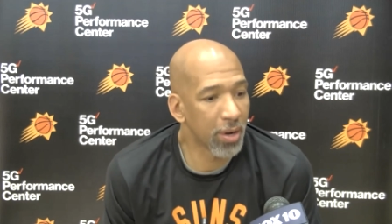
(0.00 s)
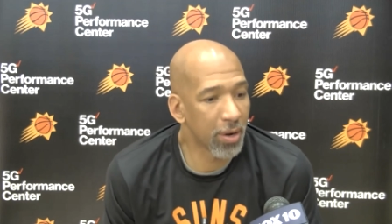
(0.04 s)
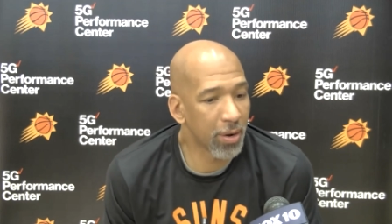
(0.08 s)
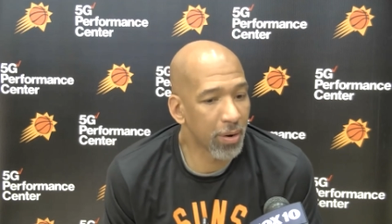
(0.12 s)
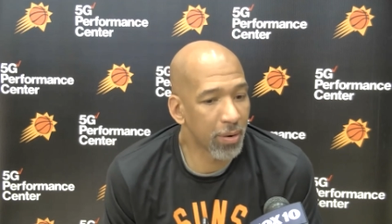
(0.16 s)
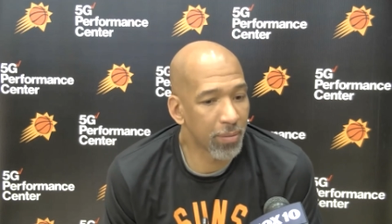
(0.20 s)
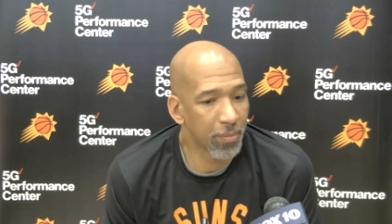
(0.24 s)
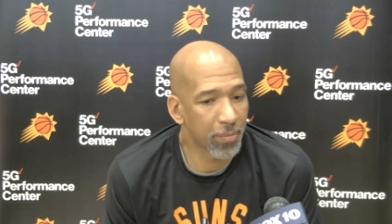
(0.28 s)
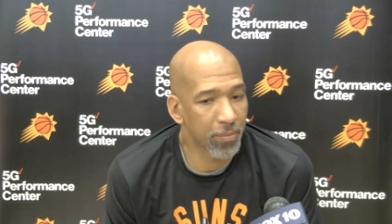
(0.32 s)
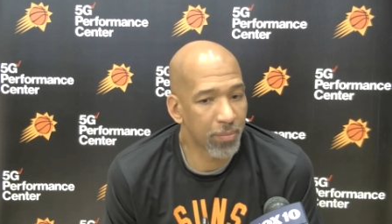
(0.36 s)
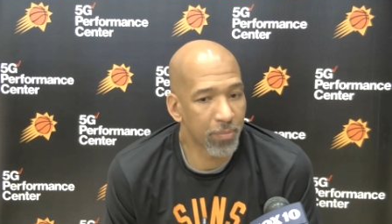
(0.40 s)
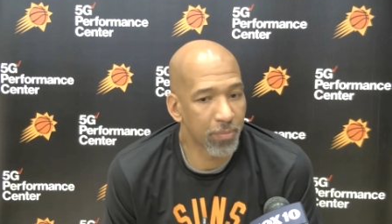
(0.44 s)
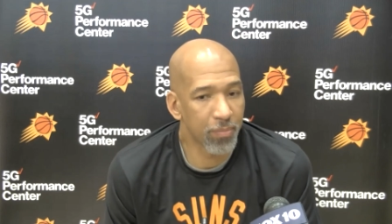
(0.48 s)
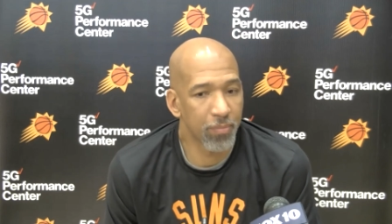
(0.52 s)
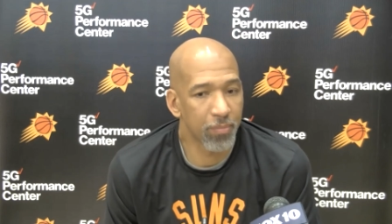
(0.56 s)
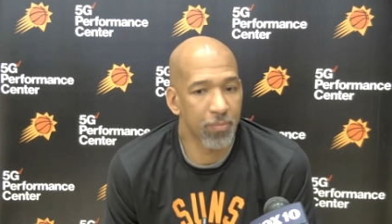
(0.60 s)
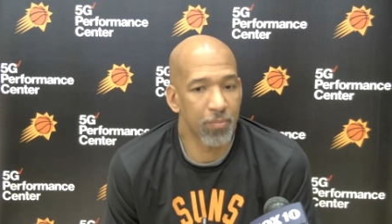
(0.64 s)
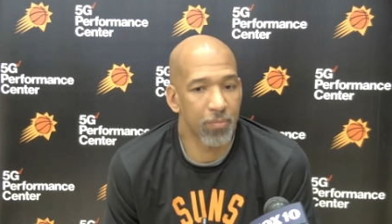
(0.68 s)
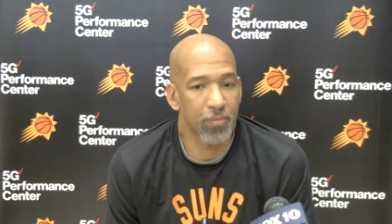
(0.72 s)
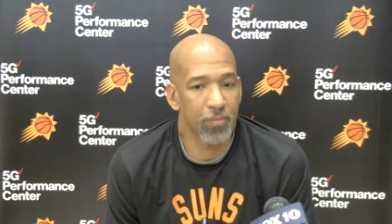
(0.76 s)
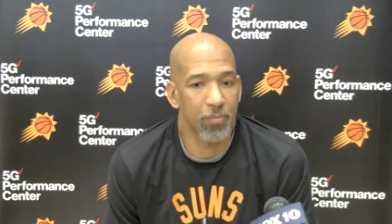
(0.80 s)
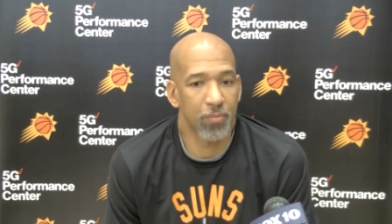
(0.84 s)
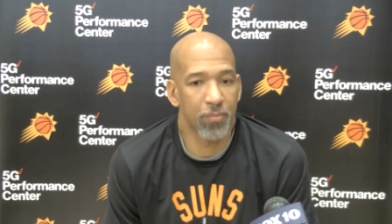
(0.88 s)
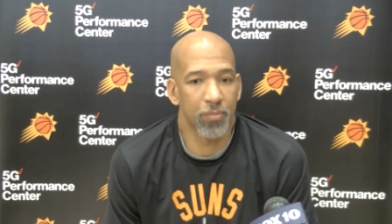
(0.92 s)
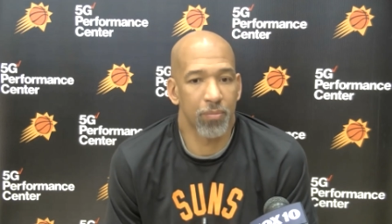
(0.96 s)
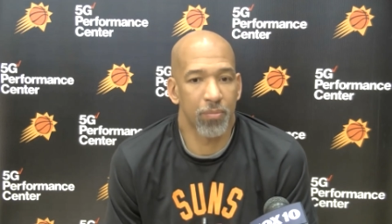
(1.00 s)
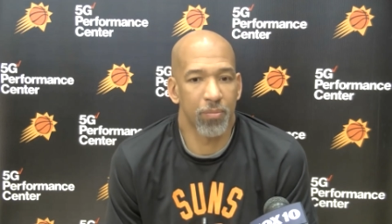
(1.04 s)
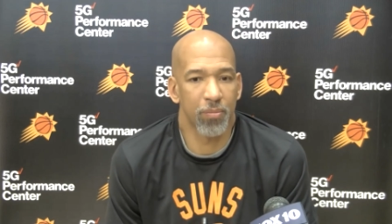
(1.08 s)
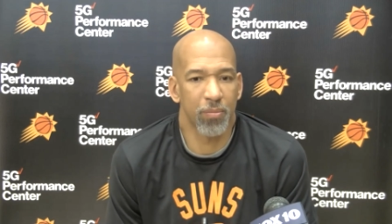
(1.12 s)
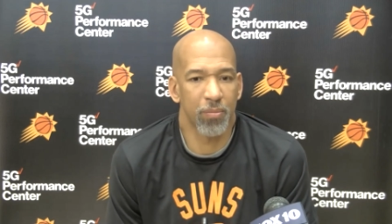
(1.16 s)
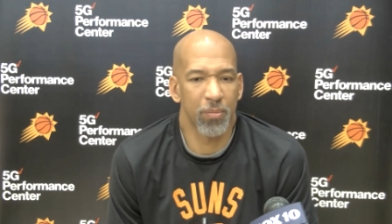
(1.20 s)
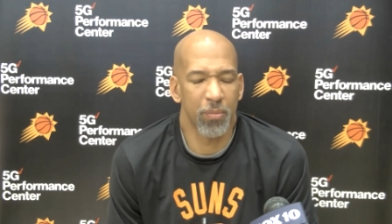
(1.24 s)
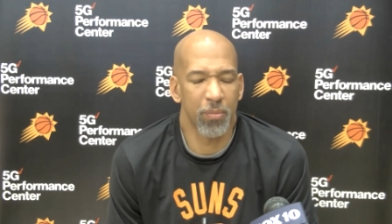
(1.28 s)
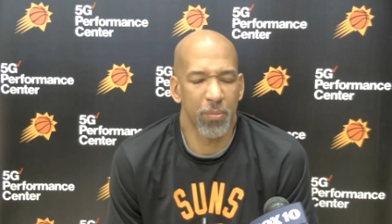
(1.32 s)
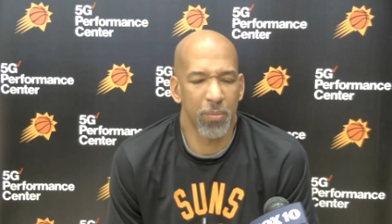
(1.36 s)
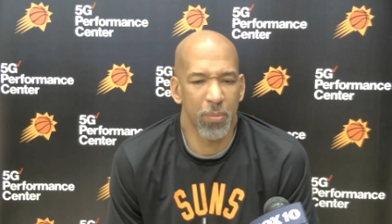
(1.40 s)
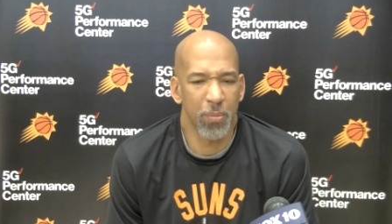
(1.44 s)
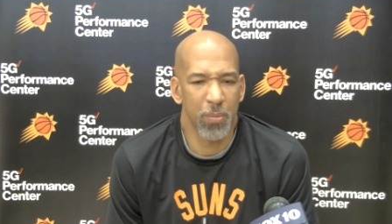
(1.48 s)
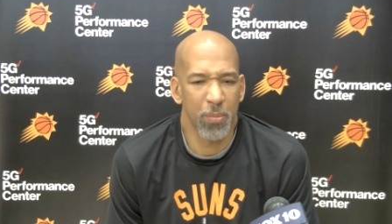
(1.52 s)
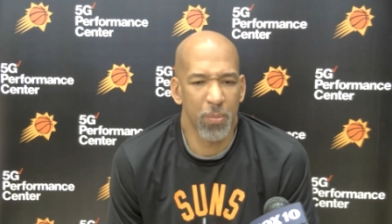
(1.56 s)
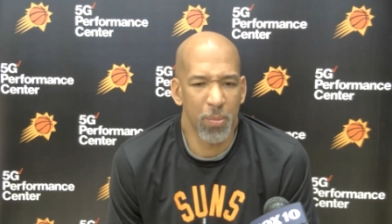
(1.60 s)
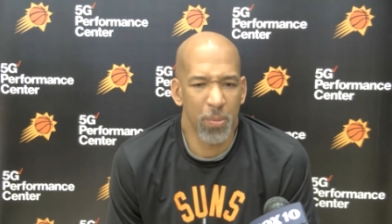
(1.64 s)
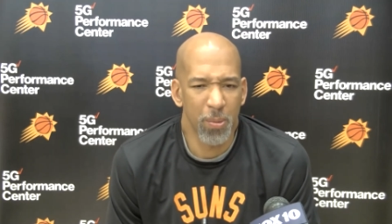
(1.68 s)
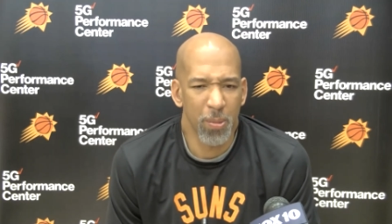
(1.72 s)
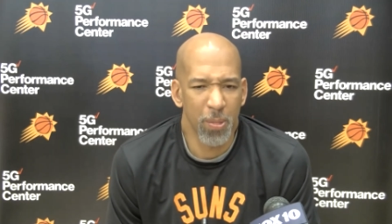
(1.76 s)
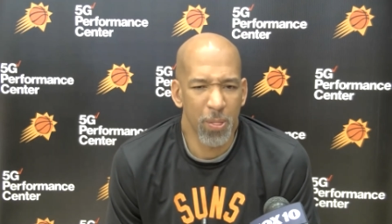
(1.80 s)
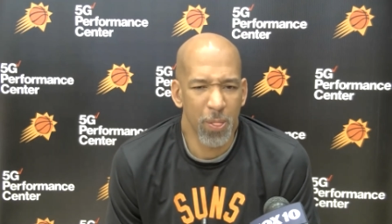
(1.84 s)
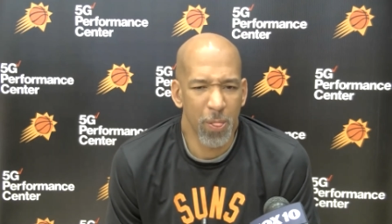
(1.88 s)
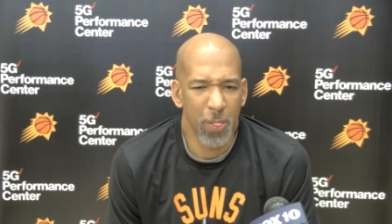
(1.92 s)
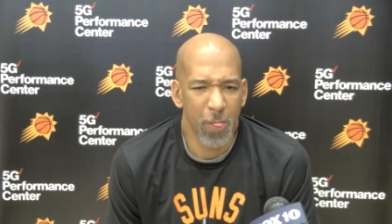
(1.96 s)
almost take it personally when they're when they're
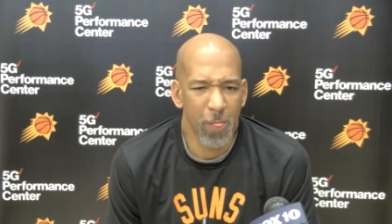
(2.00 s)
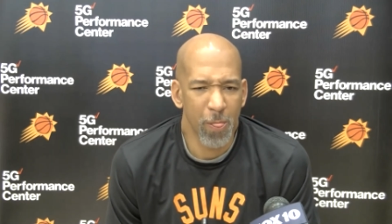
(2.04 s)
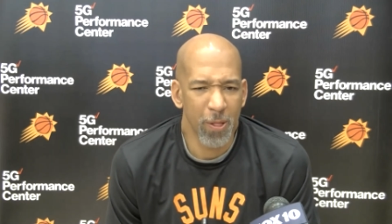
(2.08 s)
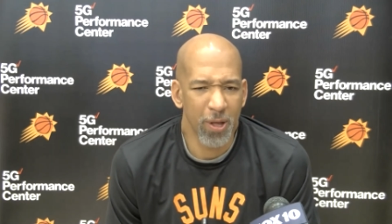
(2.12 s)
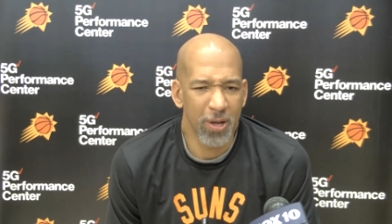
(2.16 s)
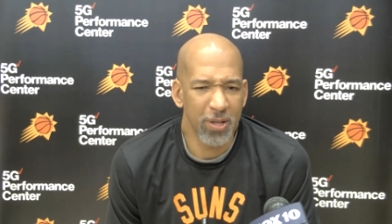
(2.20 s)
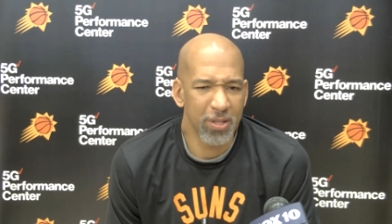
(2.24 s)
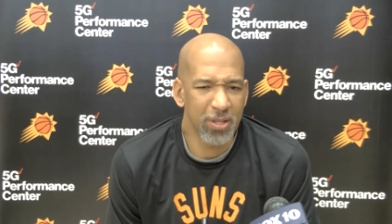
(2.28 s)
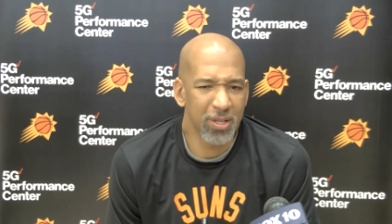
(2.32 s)
that guy?